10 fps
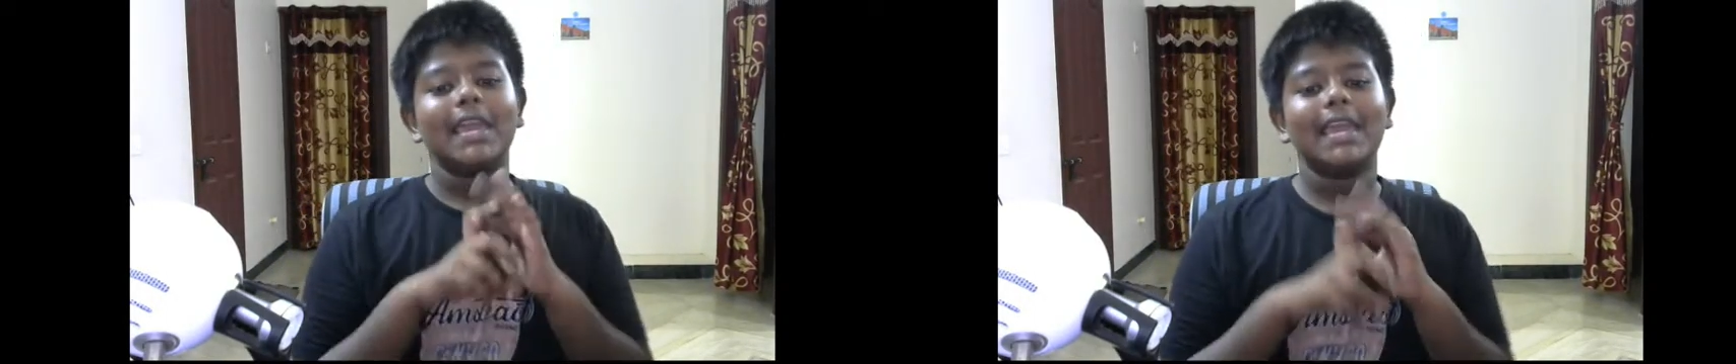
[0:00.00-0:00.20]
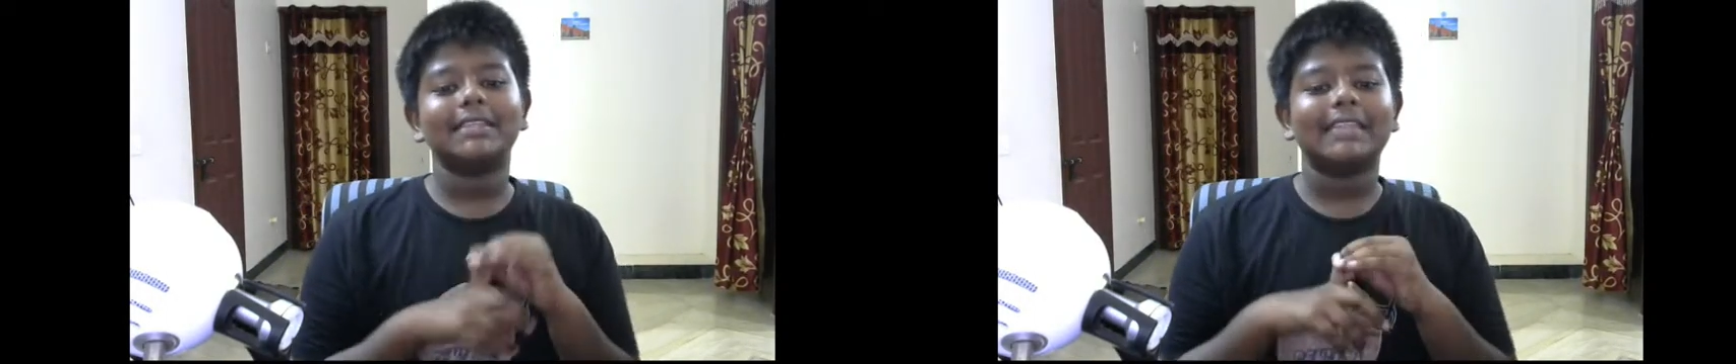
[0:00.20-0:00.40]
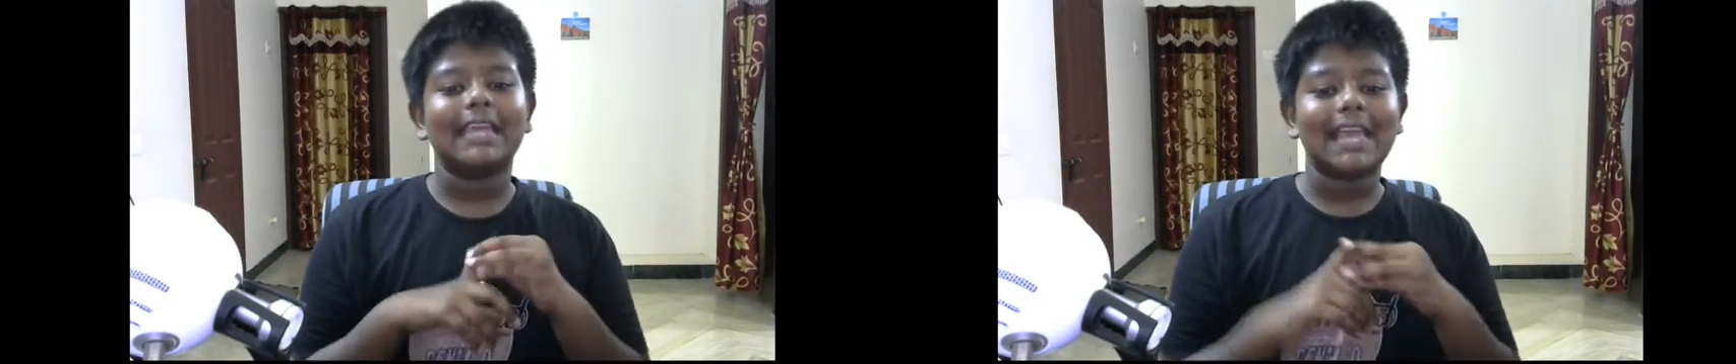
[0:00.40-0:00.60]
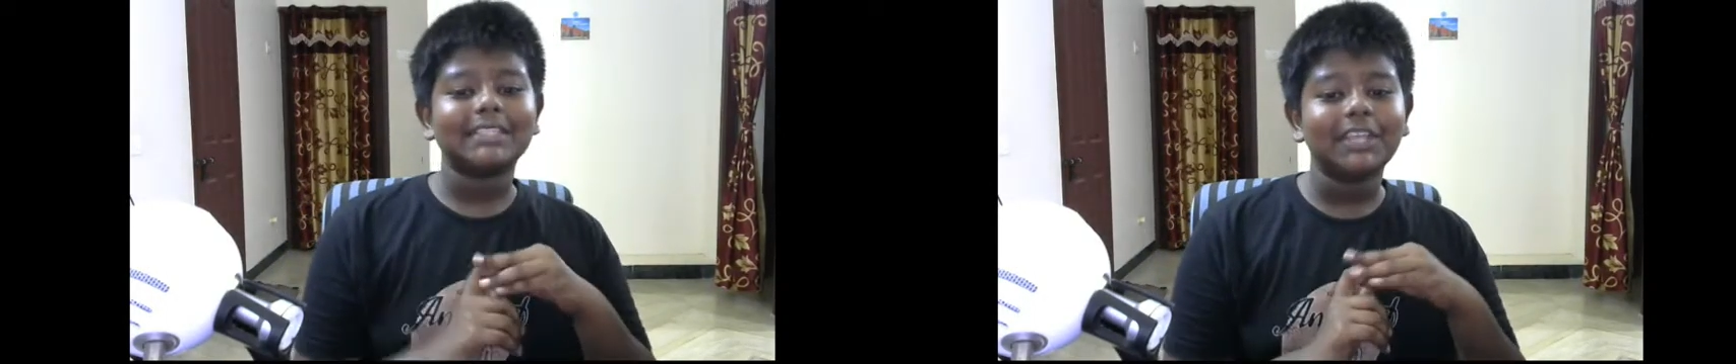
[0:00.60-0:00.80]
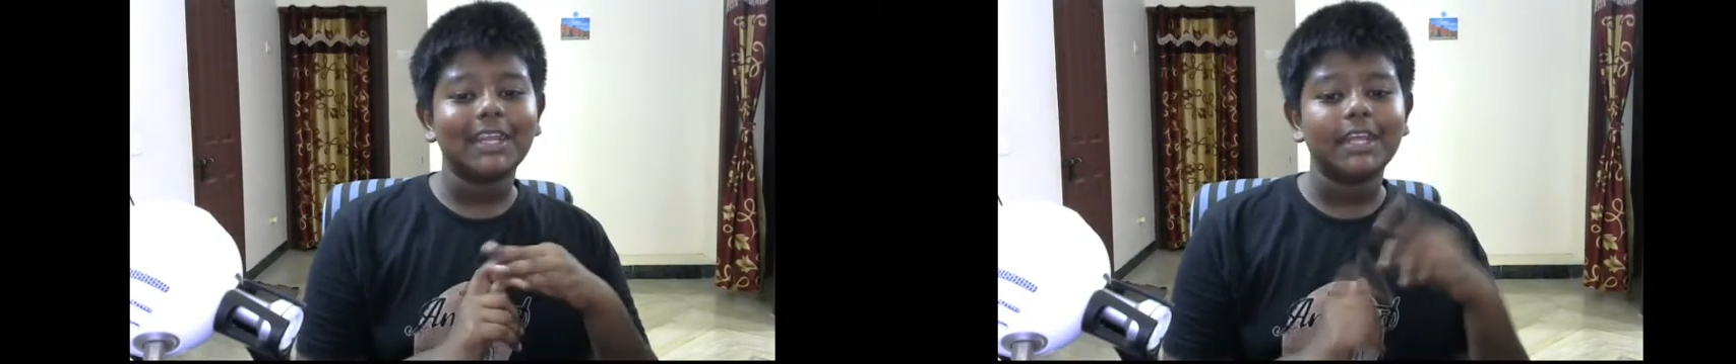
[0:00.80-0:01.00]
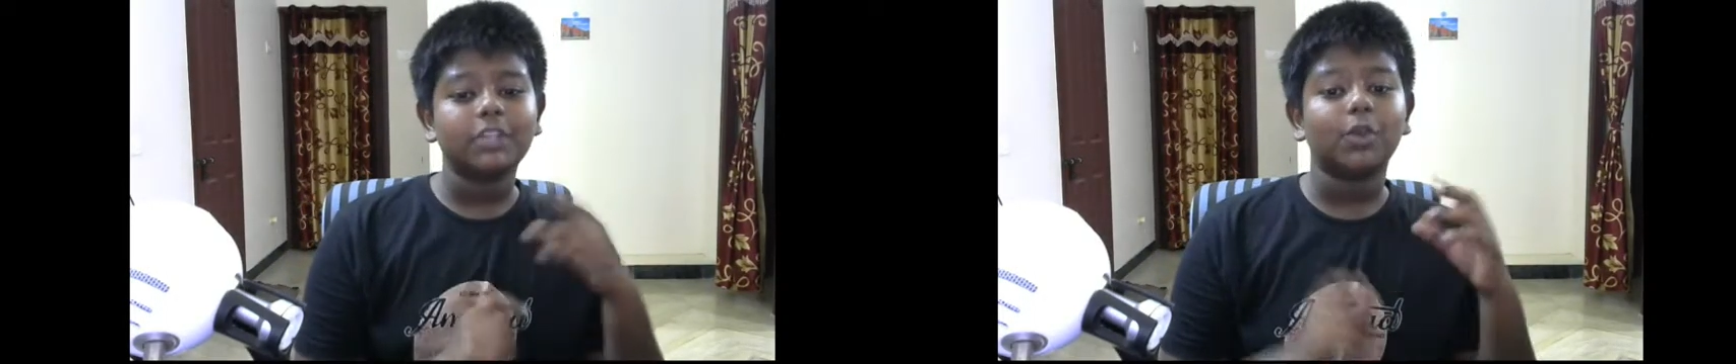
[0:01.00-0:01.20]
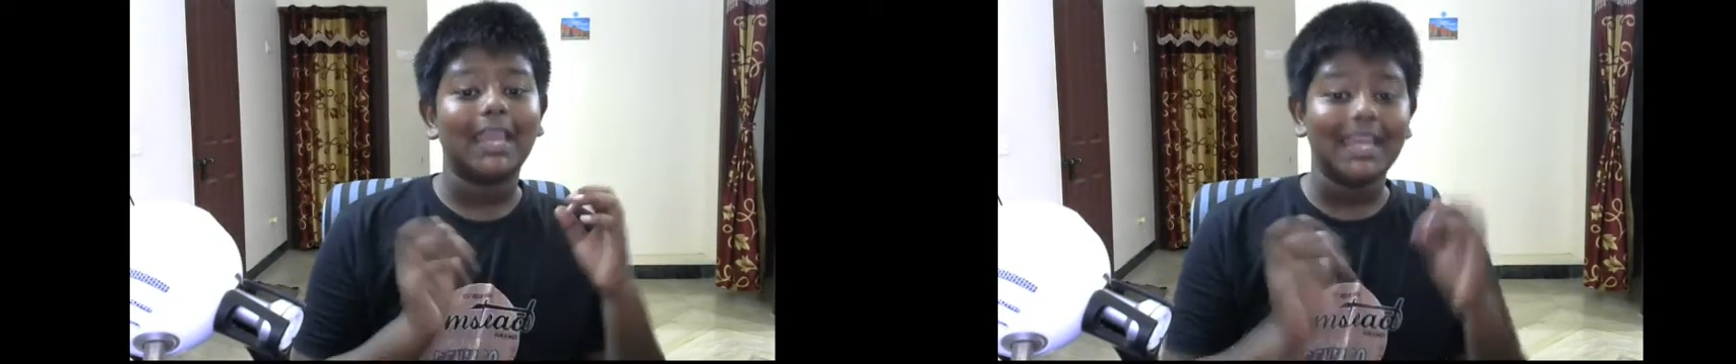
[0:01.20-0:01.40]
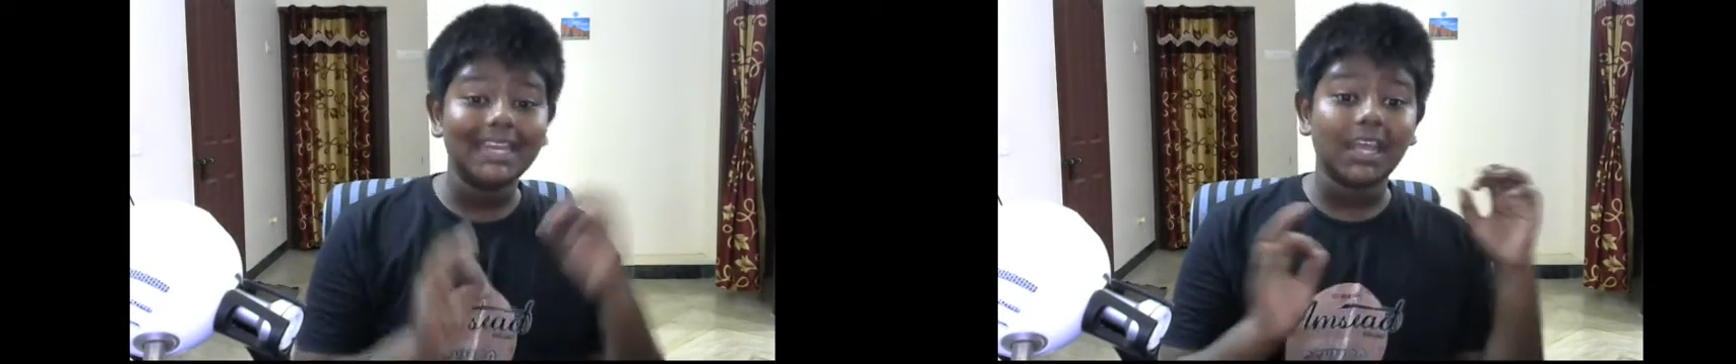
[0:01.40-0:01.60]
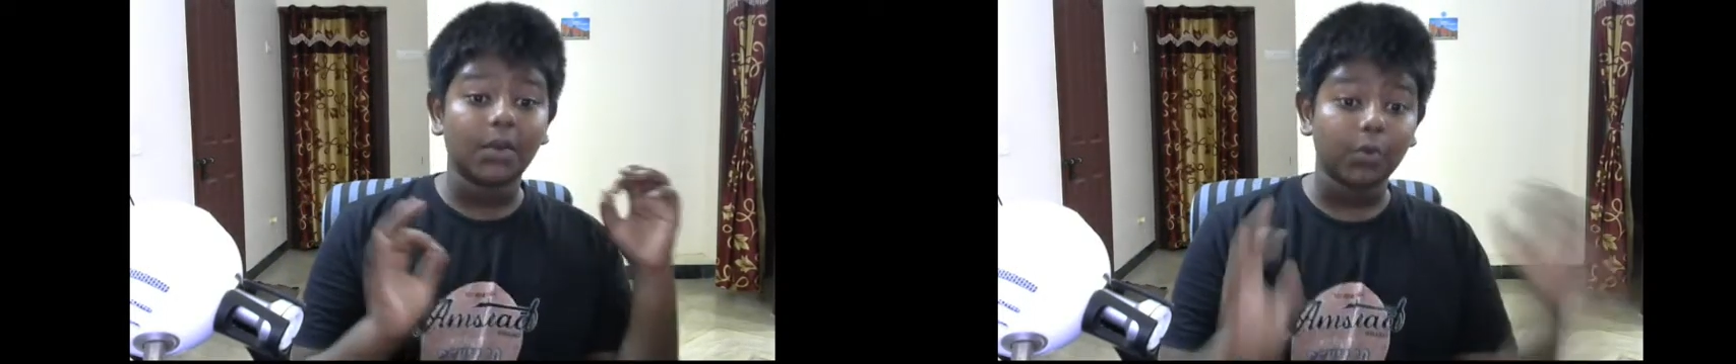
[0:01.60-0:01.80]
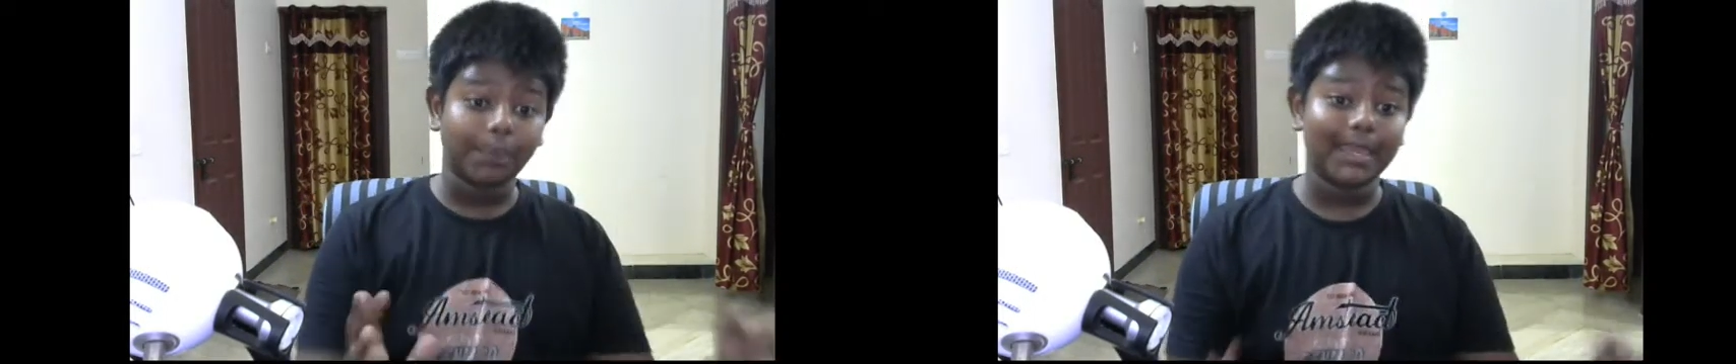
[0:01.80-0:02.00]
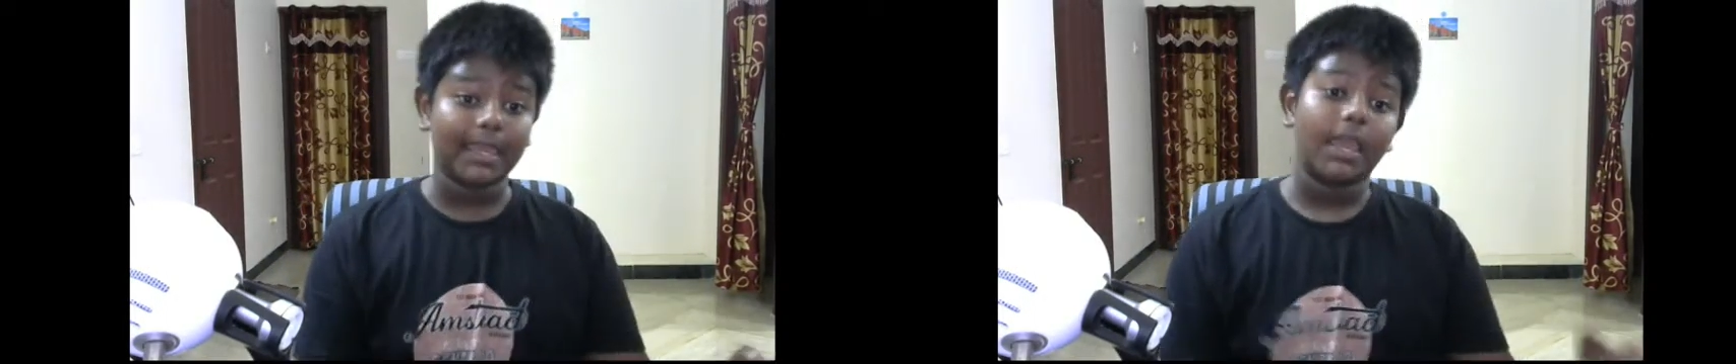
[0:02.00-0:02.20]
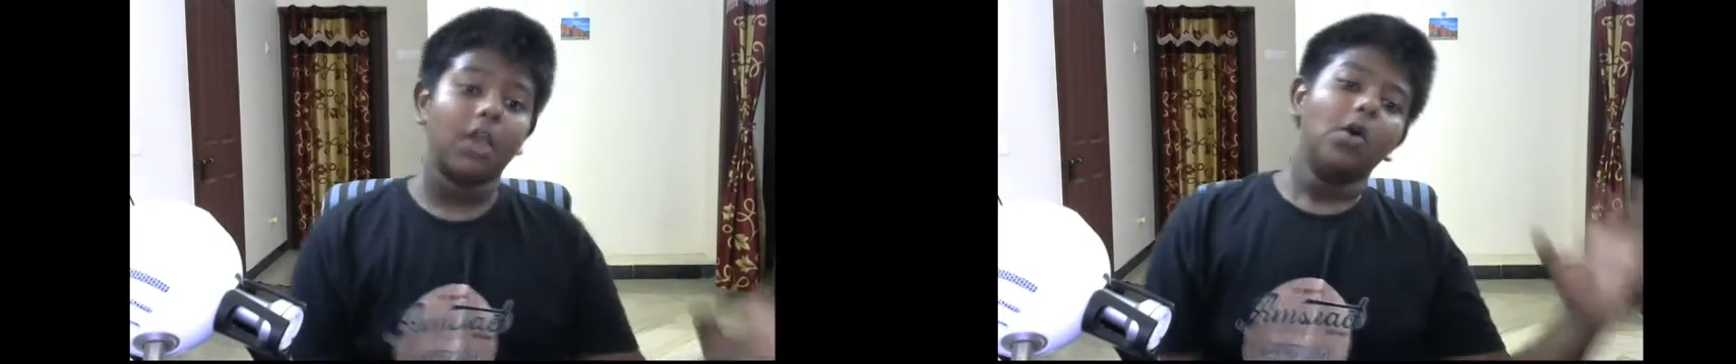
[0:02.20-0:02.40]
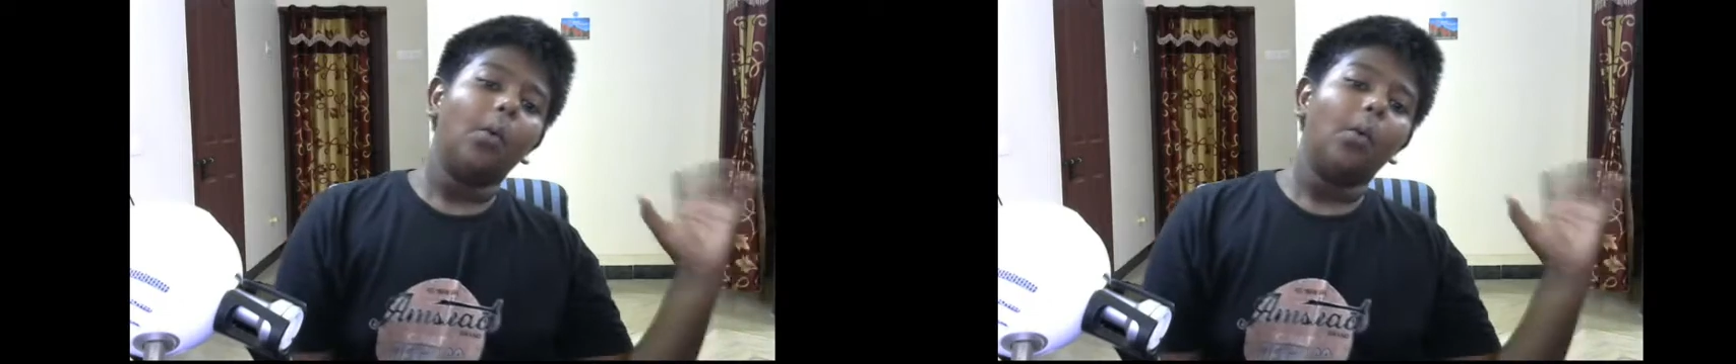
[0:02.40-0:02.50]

is SGD to Indian rupee.